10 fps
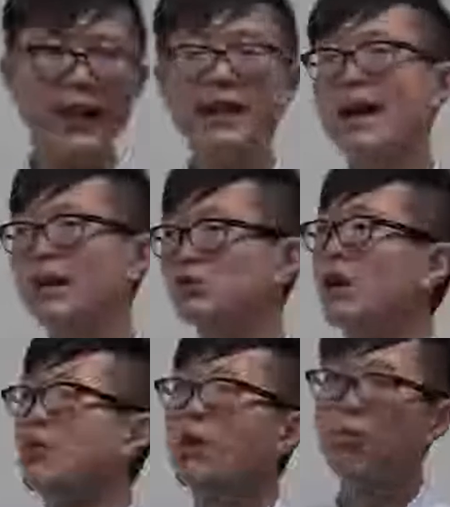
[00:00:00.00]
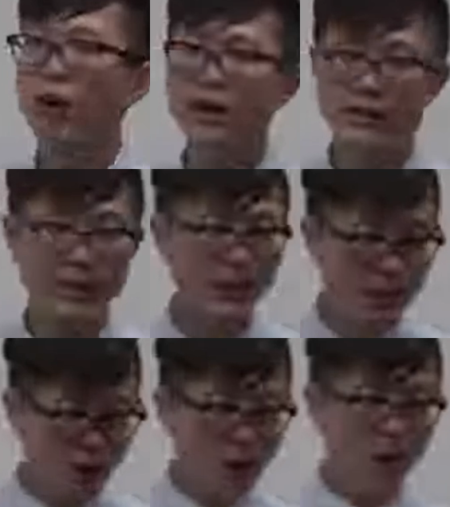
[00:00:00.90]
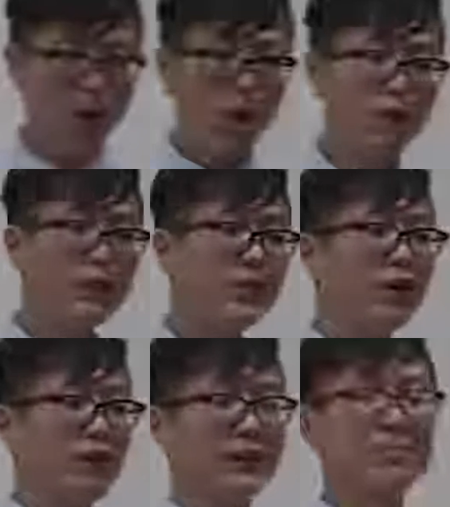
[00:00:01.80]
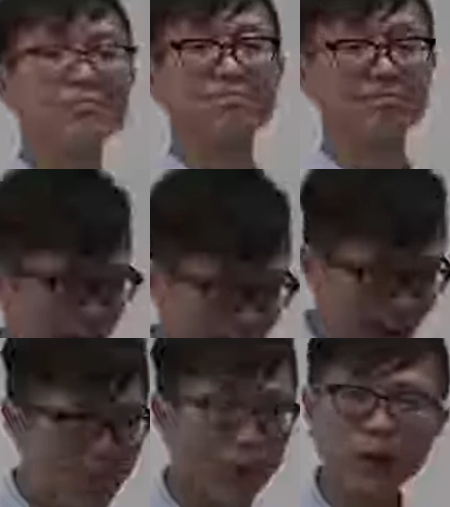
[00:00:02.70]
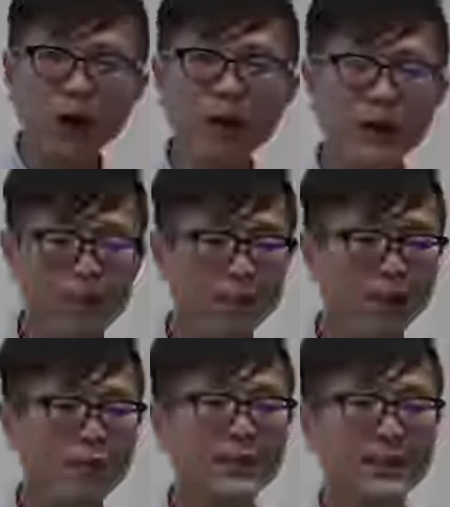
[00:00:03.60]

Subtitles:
in actuarial pricing or reserving. A mortality improvement